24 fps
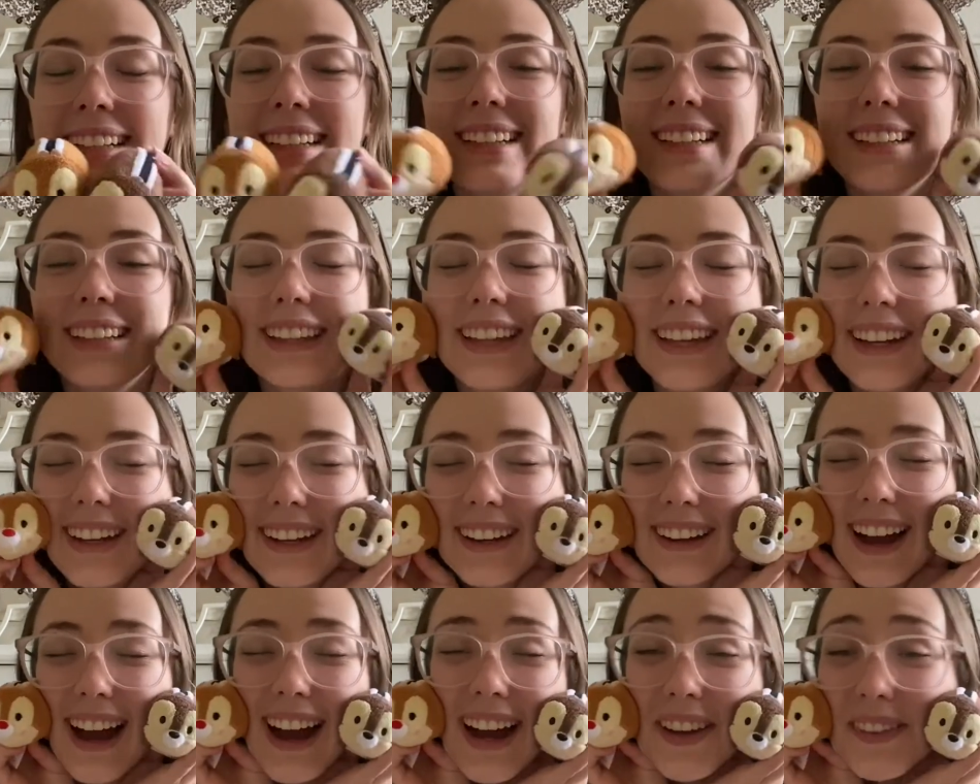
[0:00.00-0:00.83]
They're
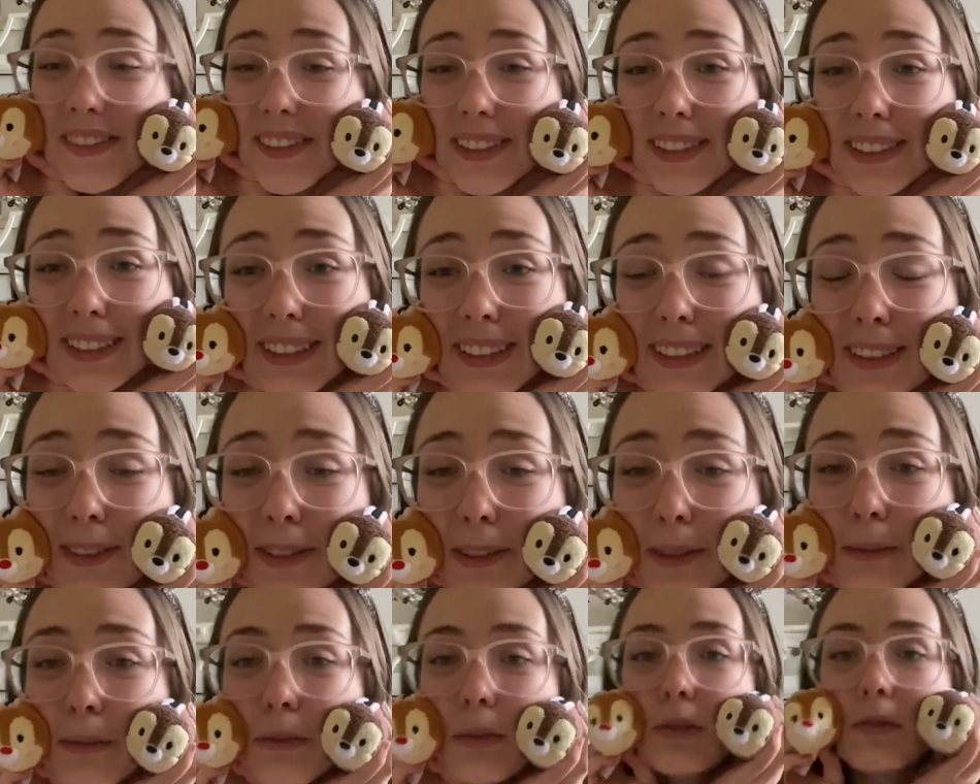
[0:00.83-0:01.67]
absolutely
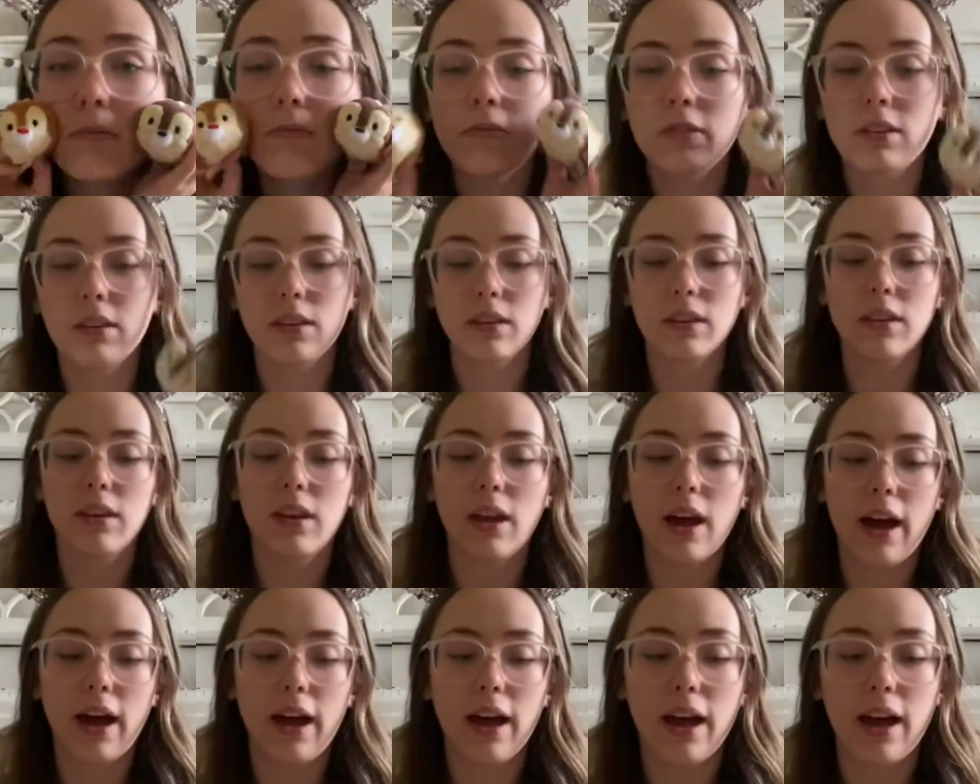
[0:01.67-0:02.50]
adorable.
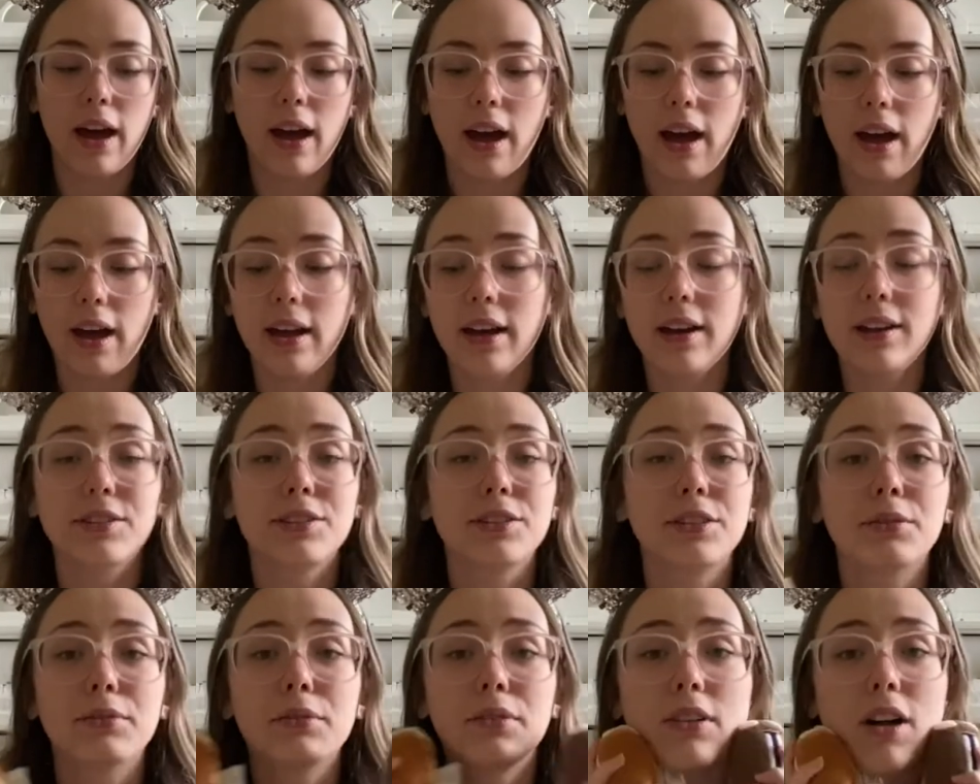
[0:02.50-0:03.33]
I, I actually
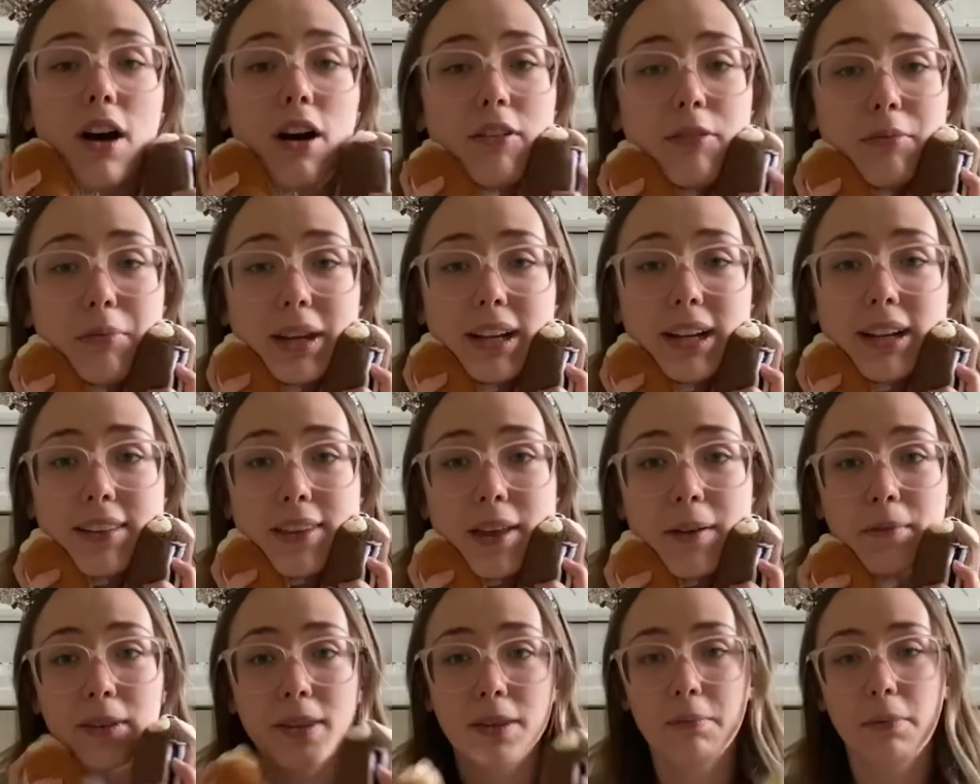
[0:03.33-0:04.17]
love meeting them
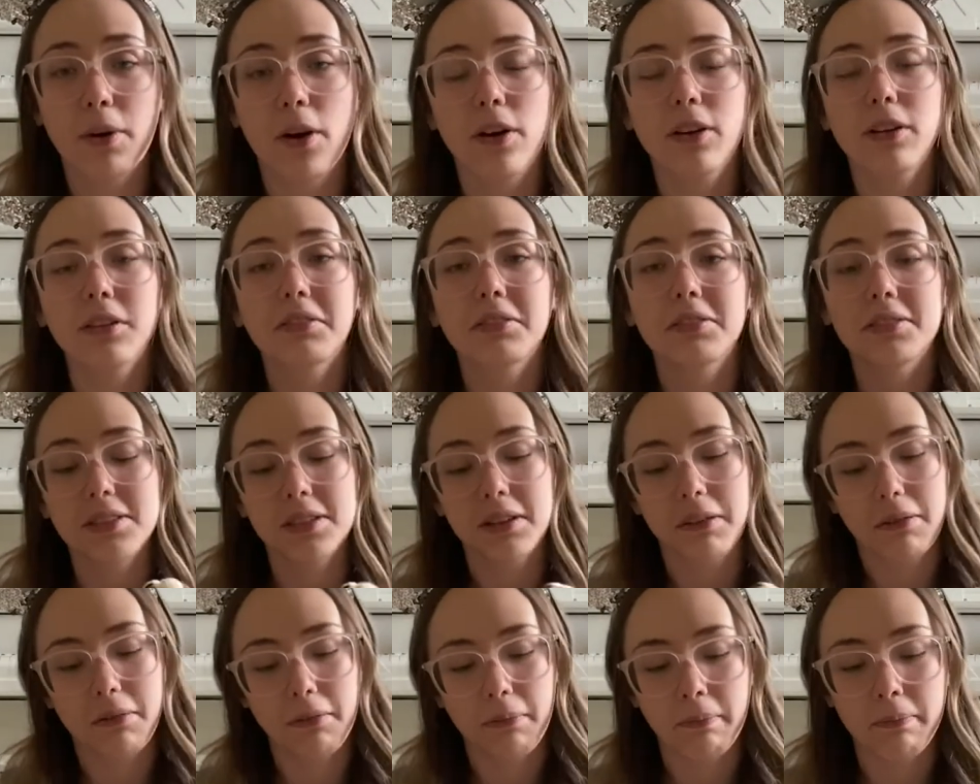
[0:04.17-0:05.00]
in the park,
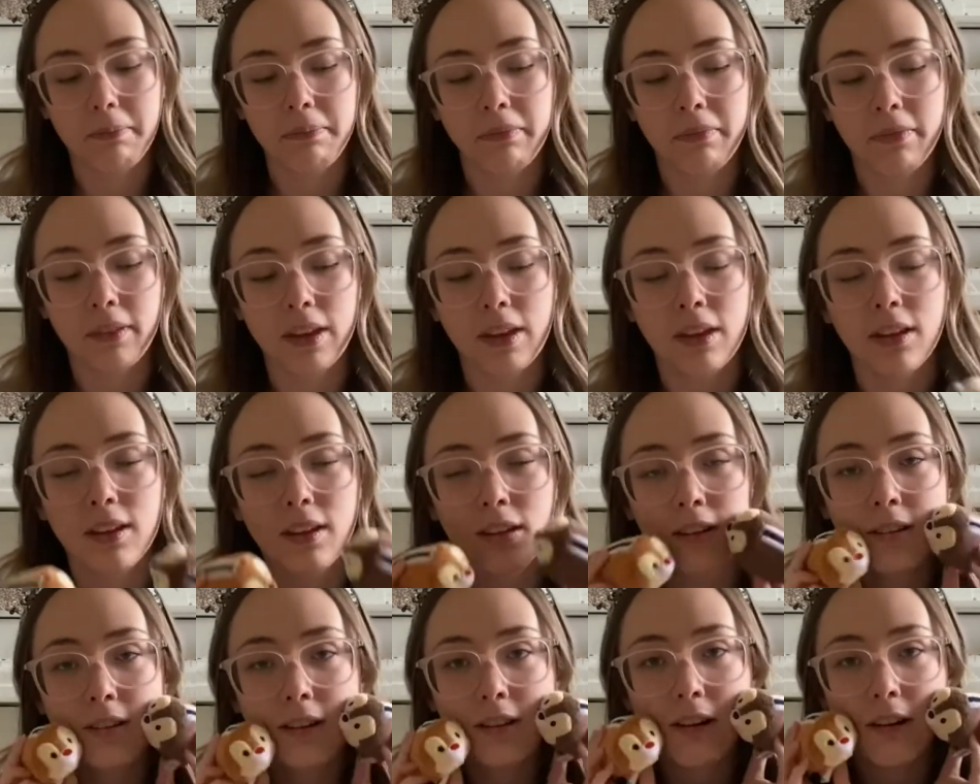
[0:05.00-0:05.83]
so,
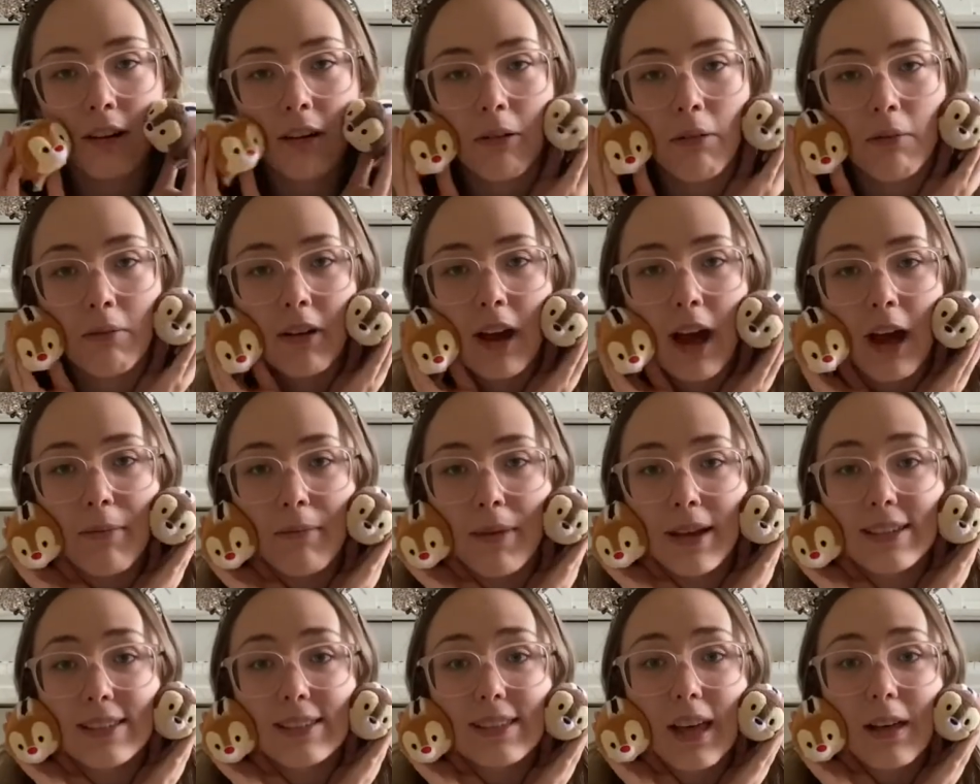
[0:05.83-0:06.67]
you know, I
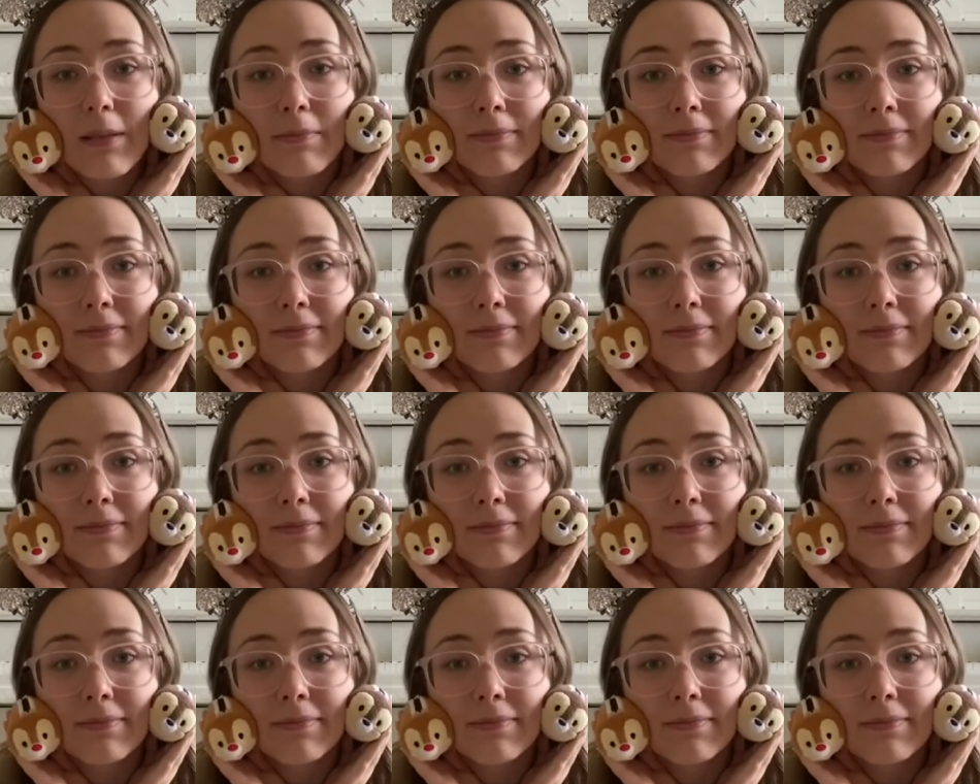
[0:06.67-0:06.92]
miss them.